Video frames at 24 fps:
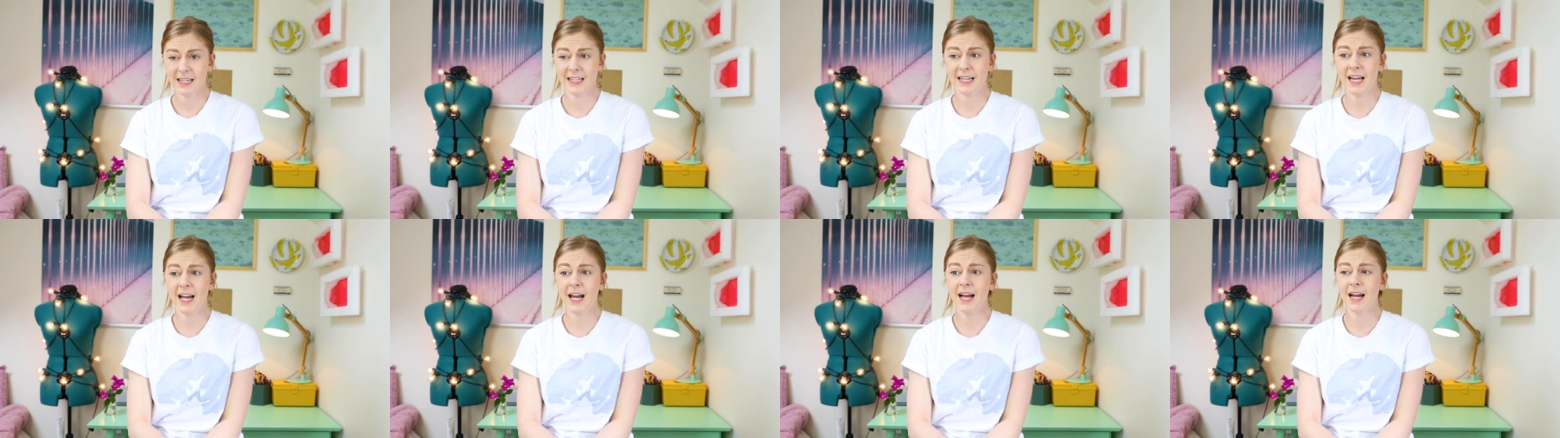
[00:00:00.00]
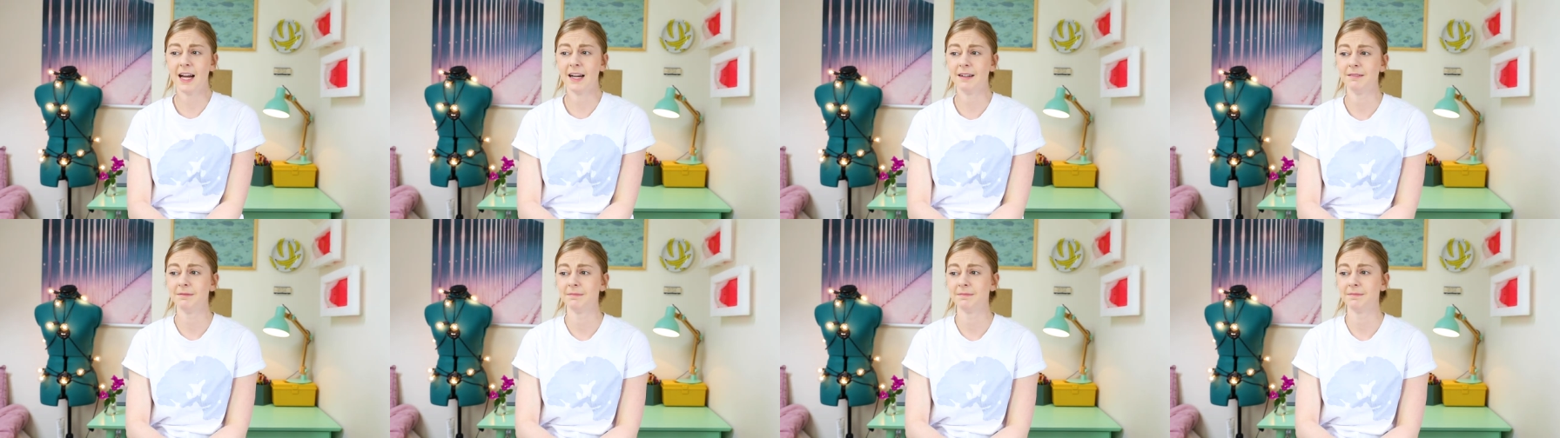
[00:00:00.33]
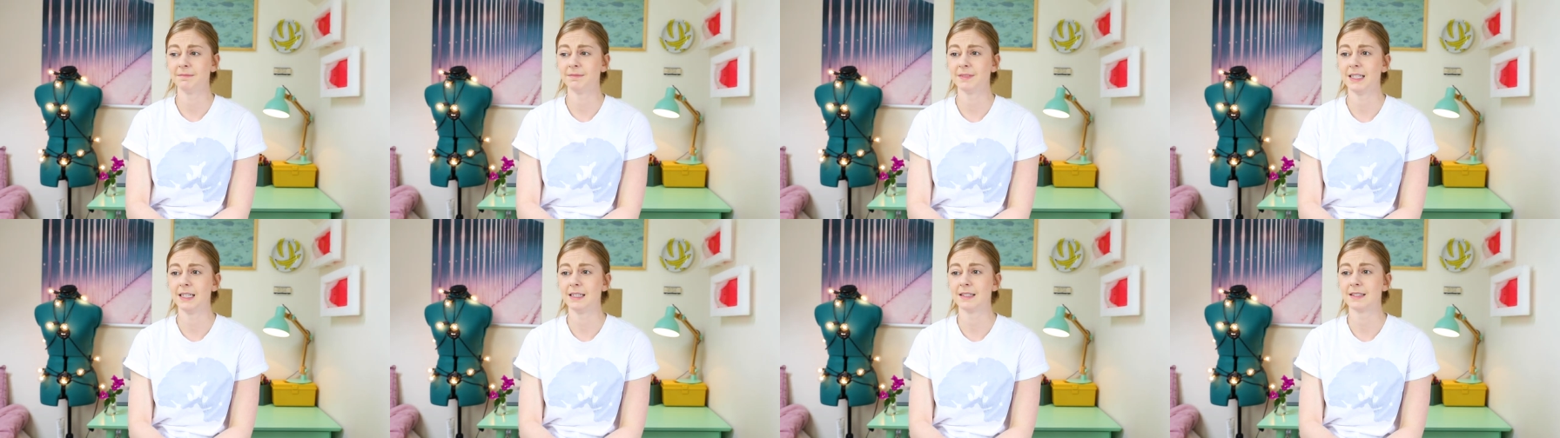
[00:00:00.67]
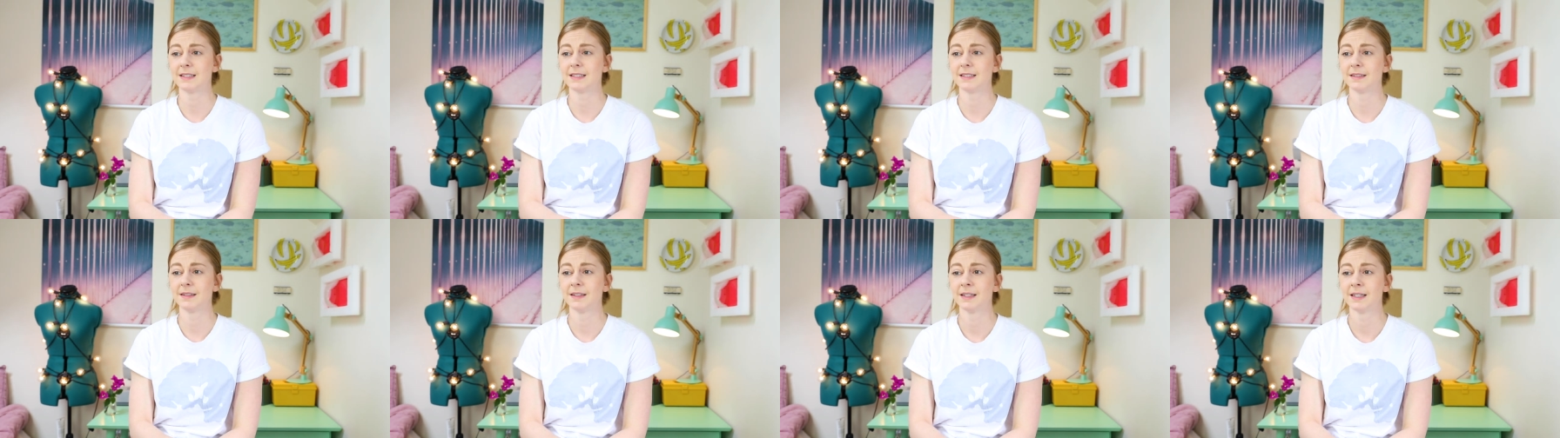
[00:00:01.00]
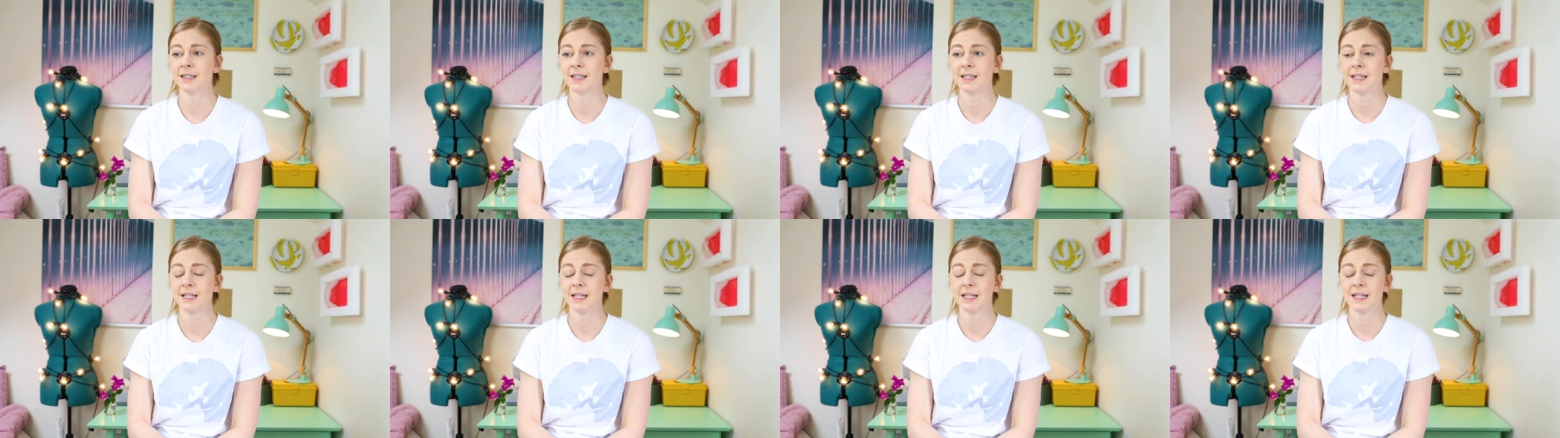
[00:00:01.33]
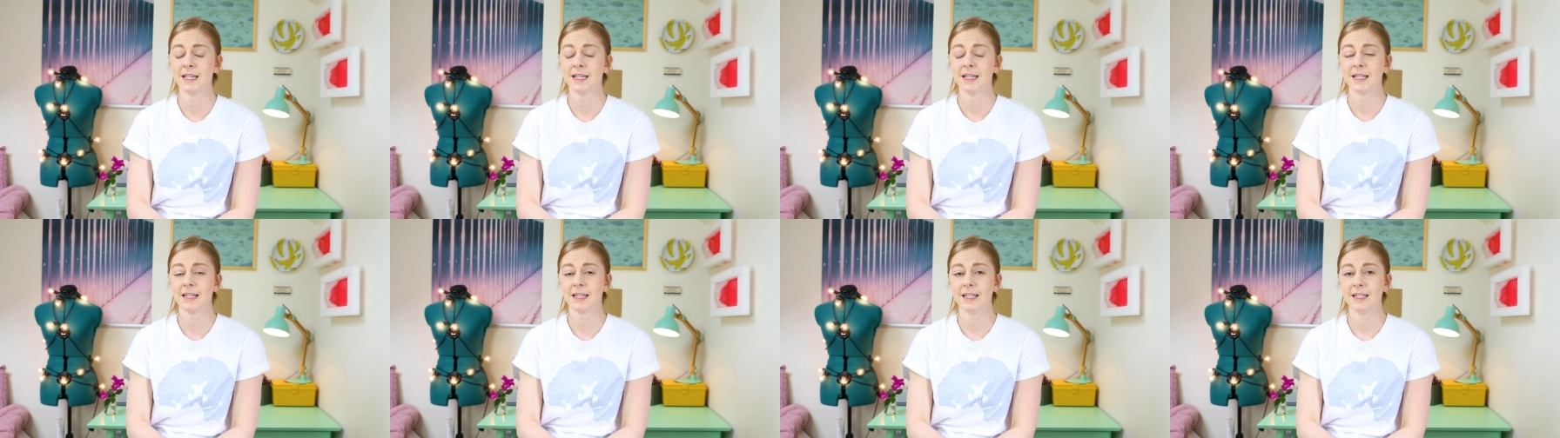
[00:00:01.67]
Yeah, it's
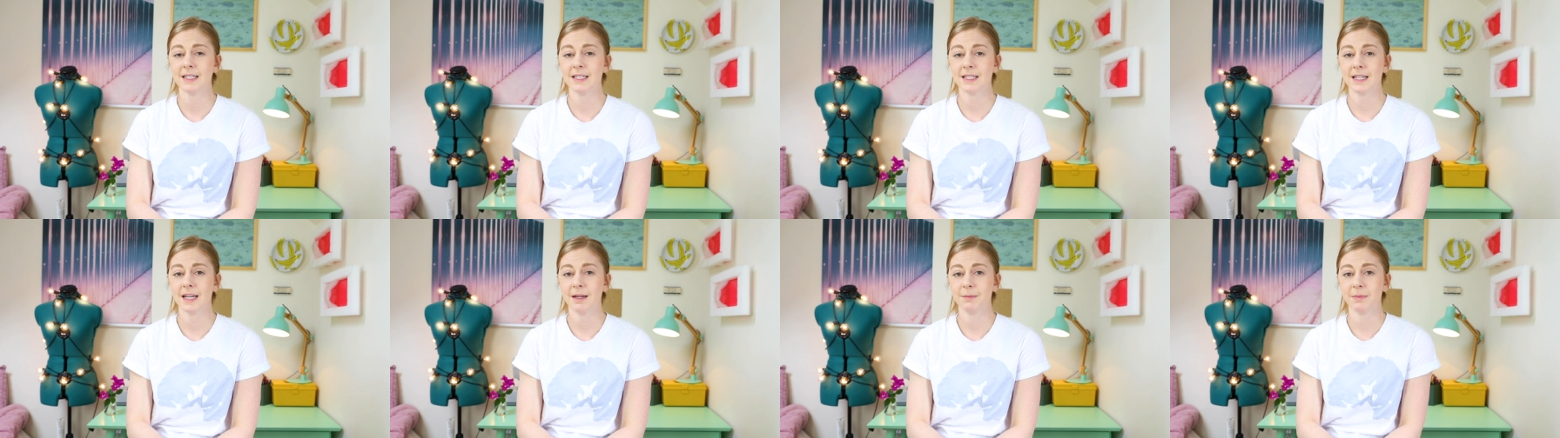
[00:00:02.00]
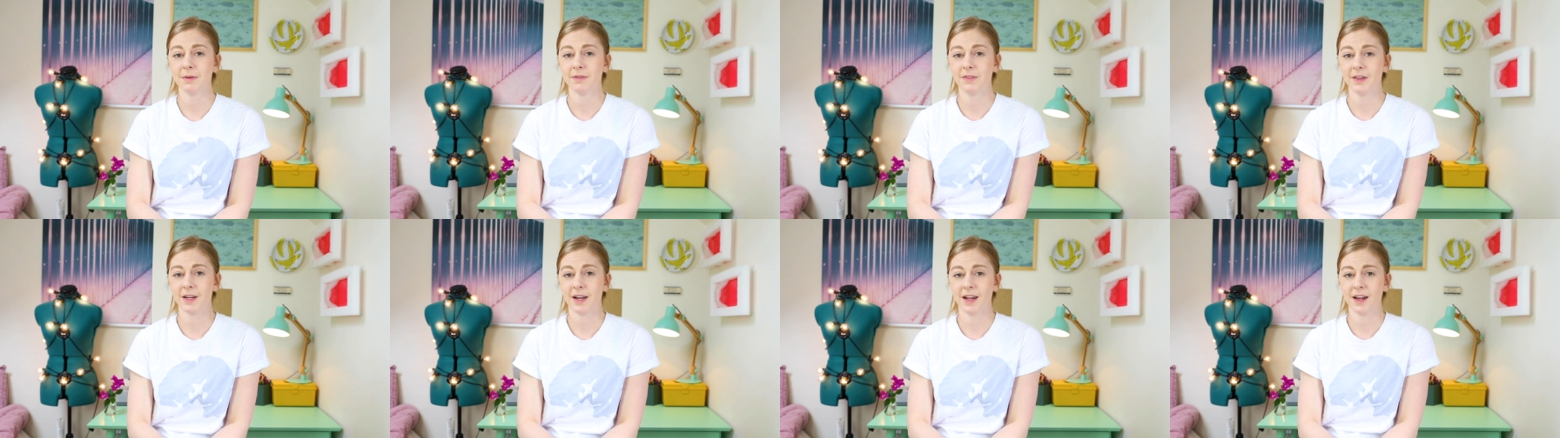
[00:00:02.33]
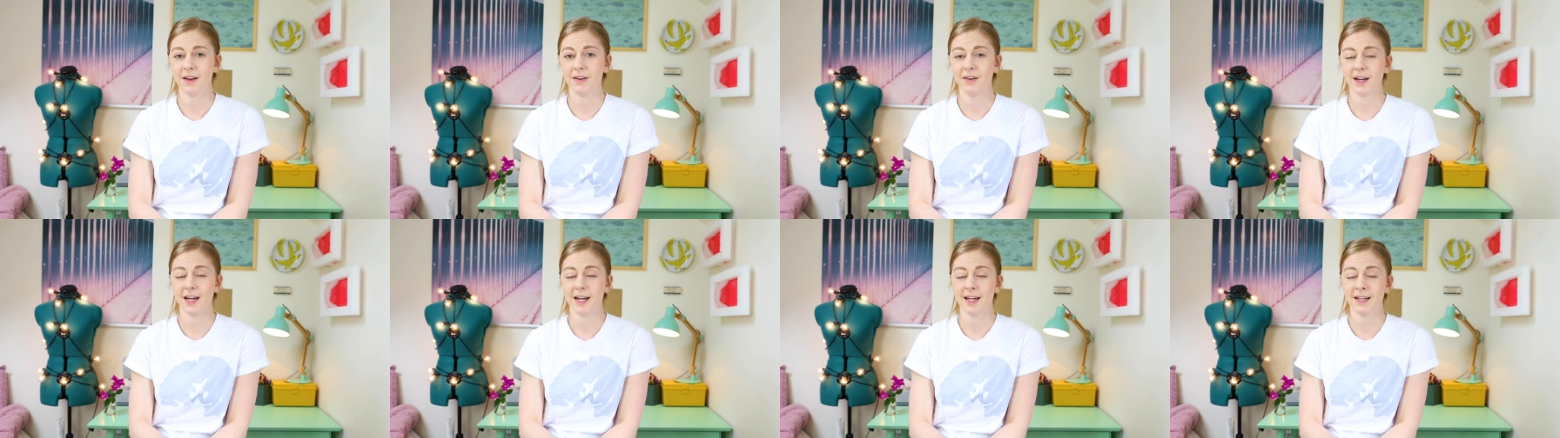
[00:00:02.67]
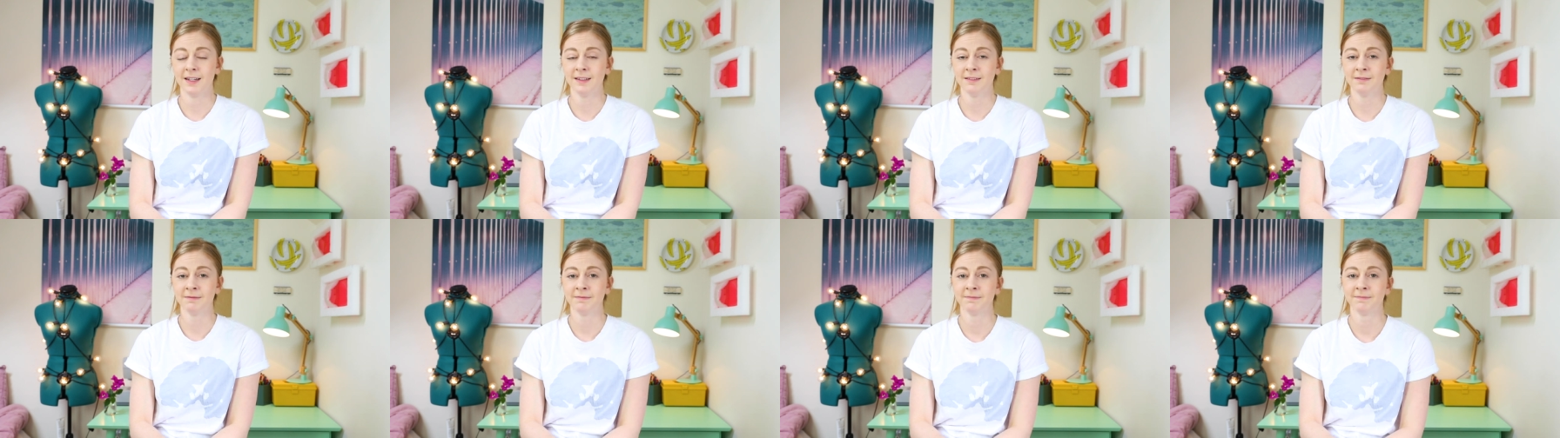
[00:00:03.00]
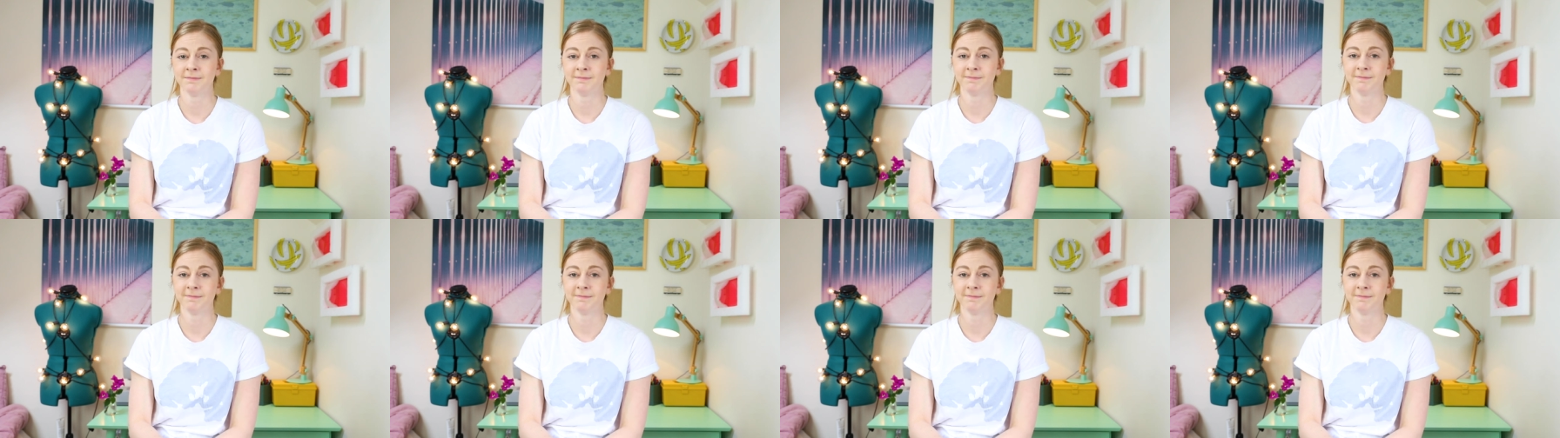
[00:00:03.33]
this type of video again.